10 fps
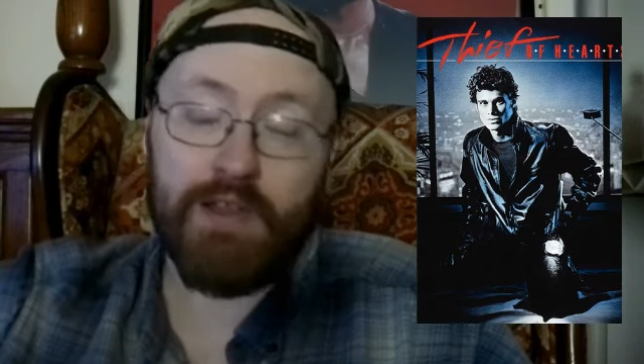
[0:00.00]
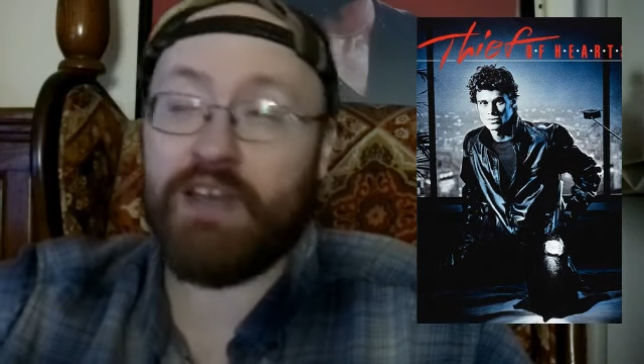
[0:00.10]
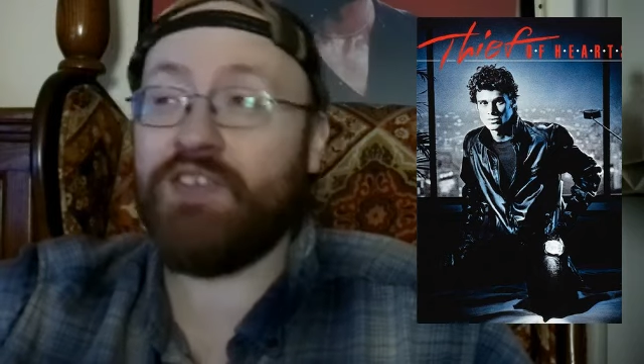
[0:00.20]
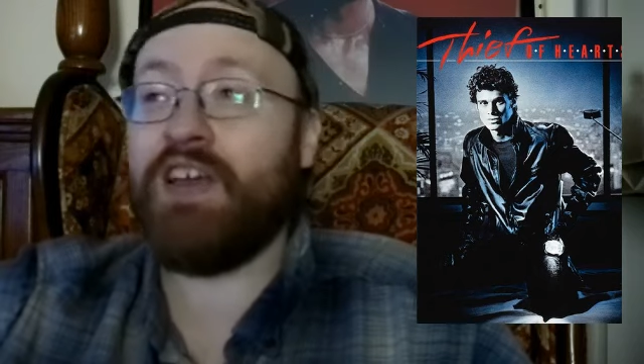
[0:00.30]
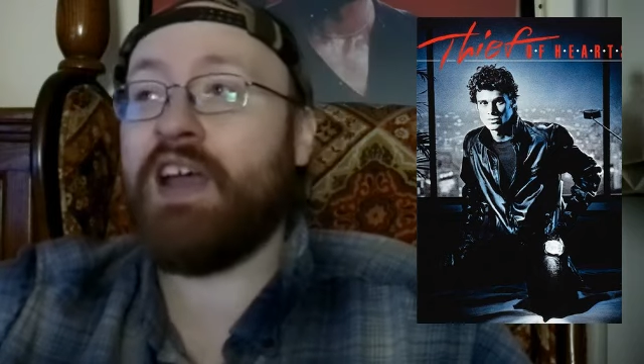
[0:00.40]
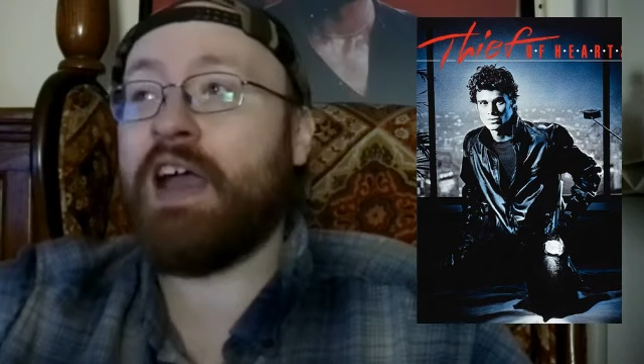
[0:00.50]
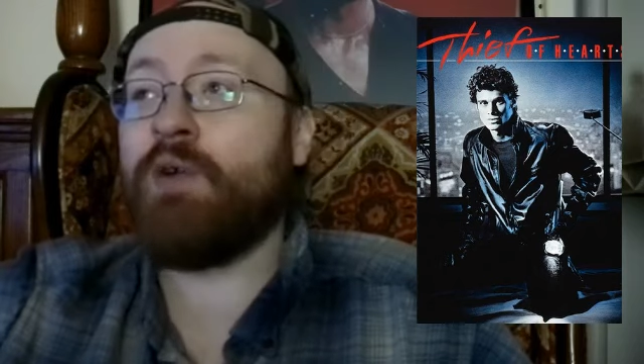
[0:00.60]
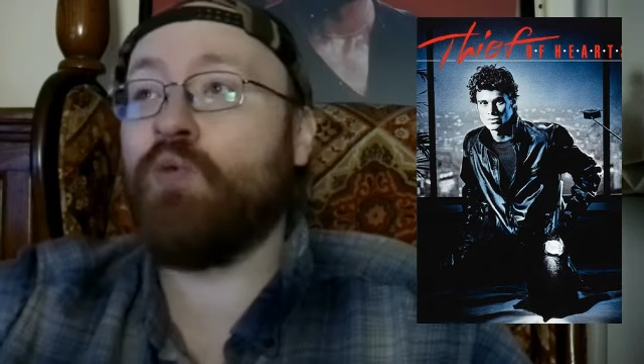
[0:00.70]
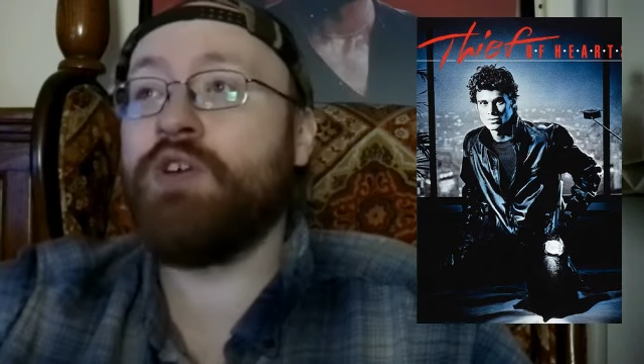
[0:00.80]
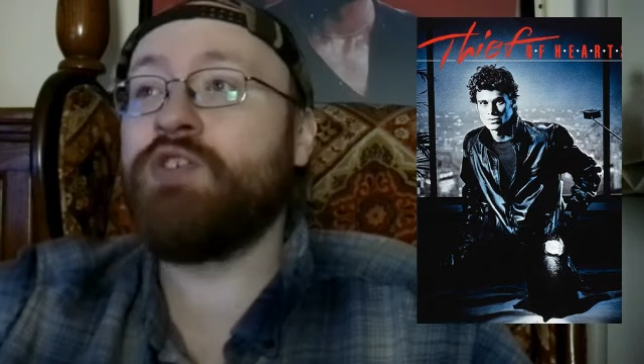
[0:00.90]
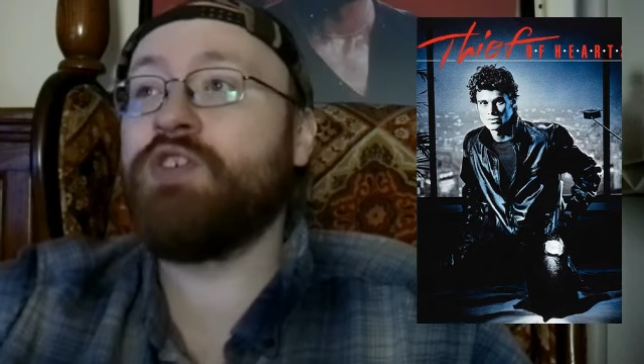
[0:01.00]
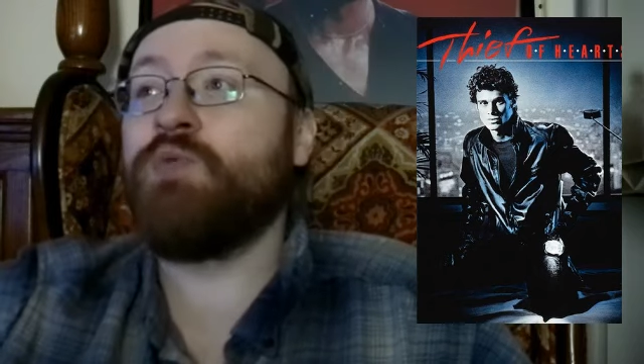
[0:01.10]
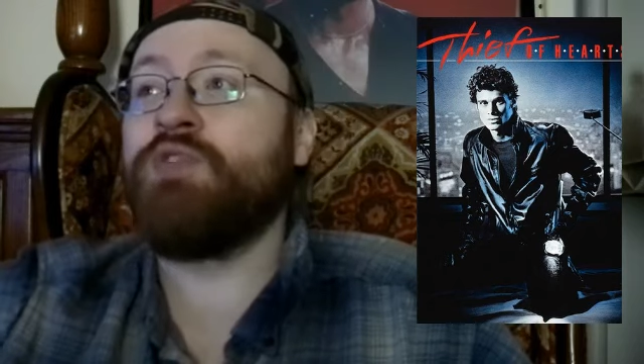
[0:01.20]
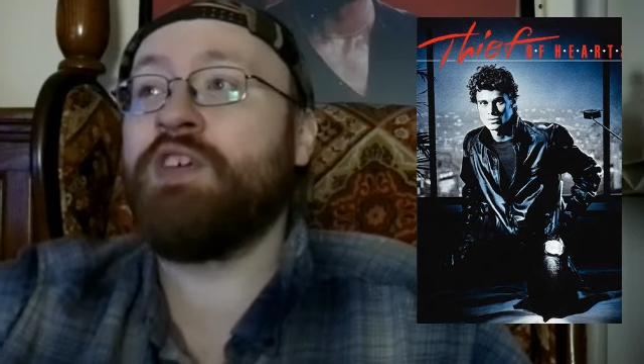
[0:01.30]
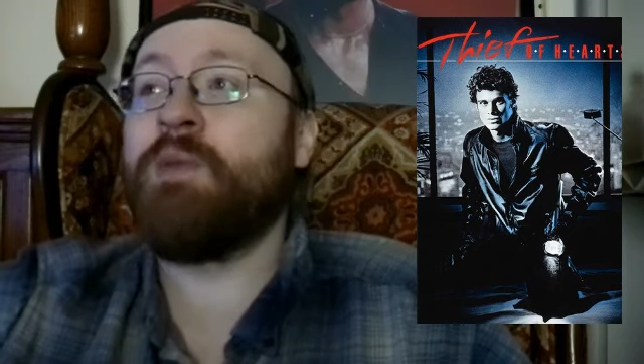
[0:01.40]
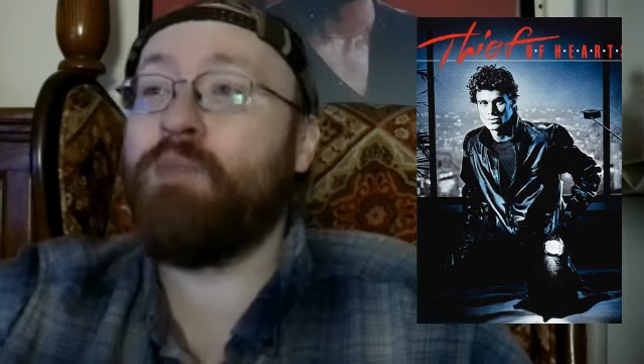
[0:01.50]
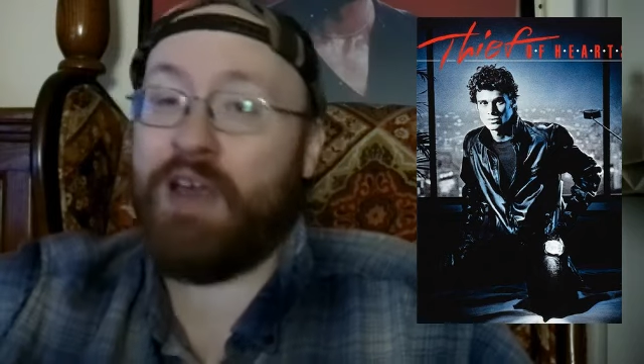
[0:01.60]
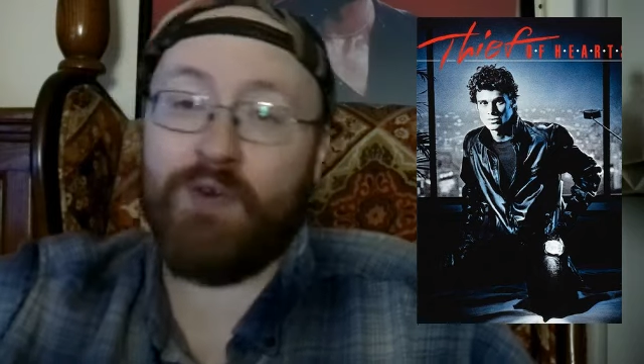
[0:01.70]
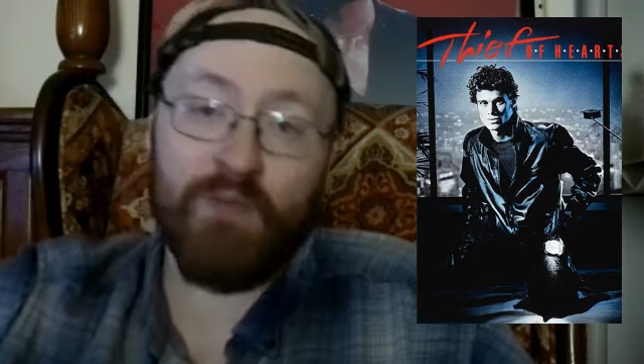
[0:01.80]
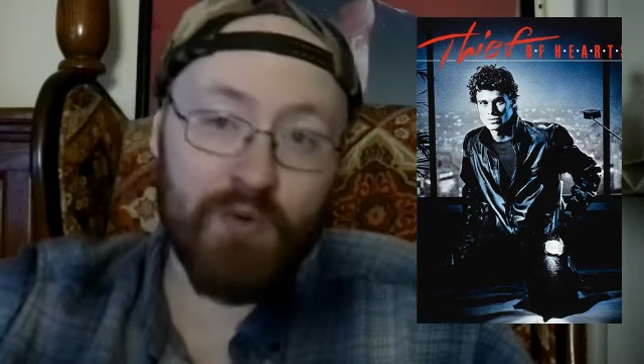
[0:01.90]
Like I said, I wish it was in a
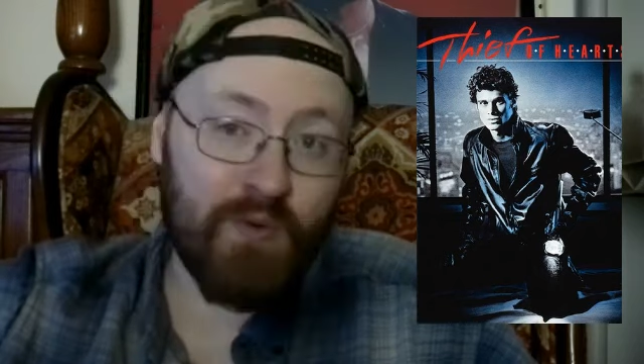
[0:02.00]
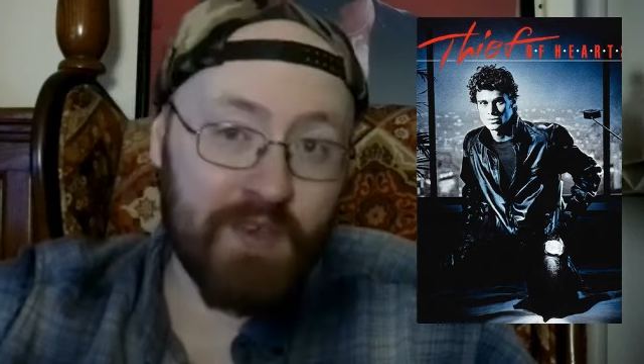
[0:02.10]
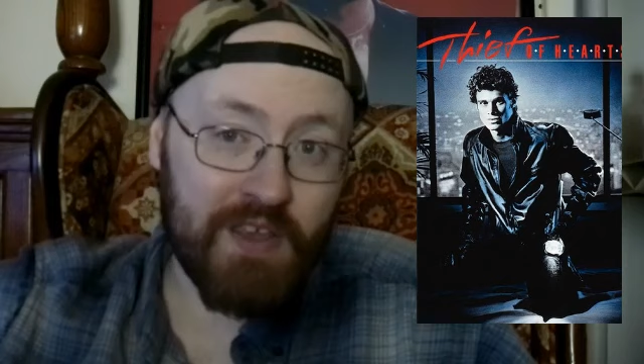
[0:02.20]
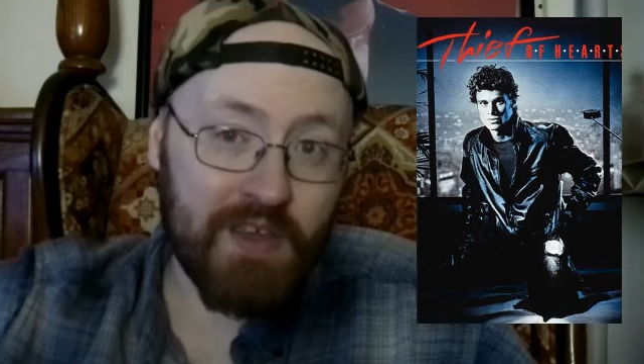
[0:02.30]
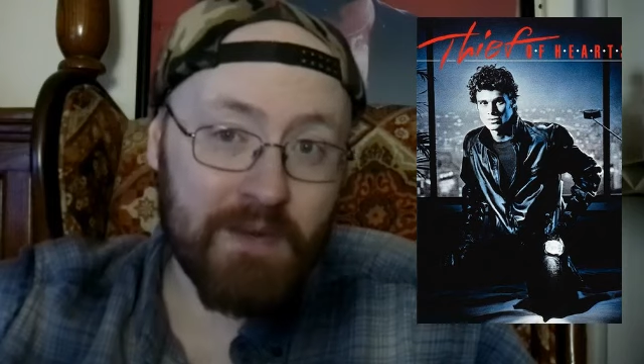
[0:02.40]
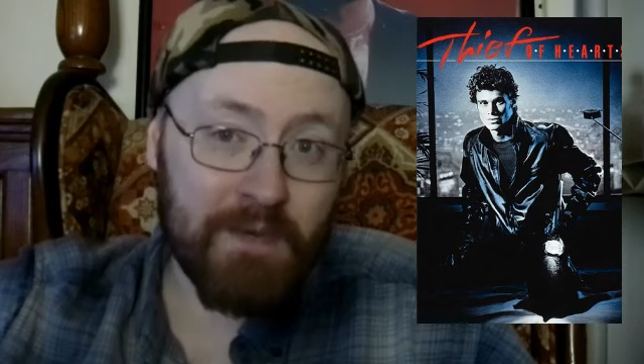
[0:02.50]
better movie.